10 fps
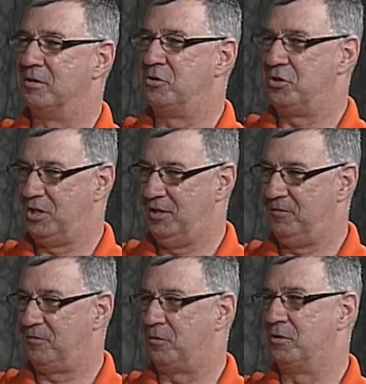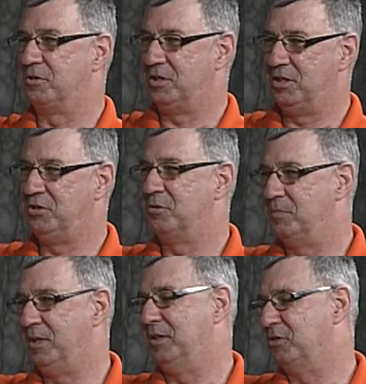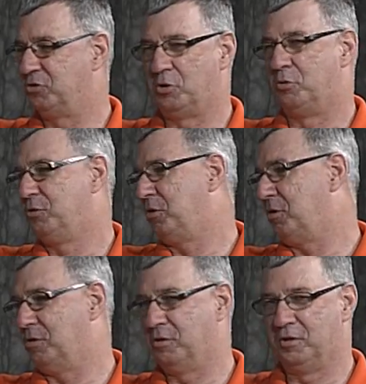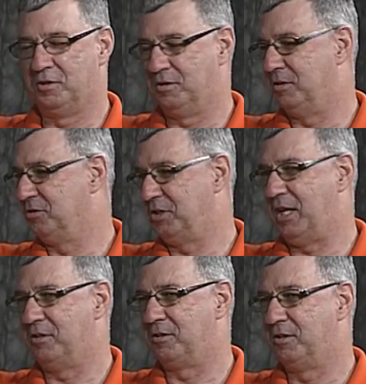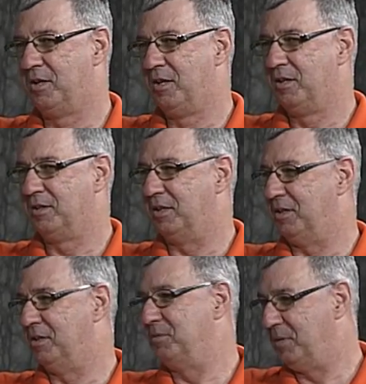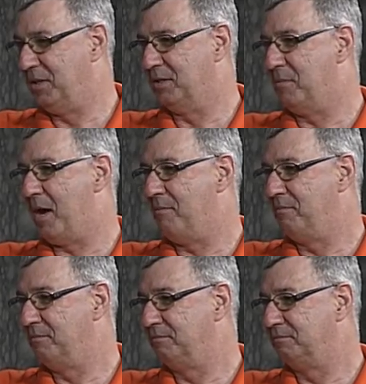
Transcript: the chief, or is it easier being the soldier or the, the sailor than it is being the mom?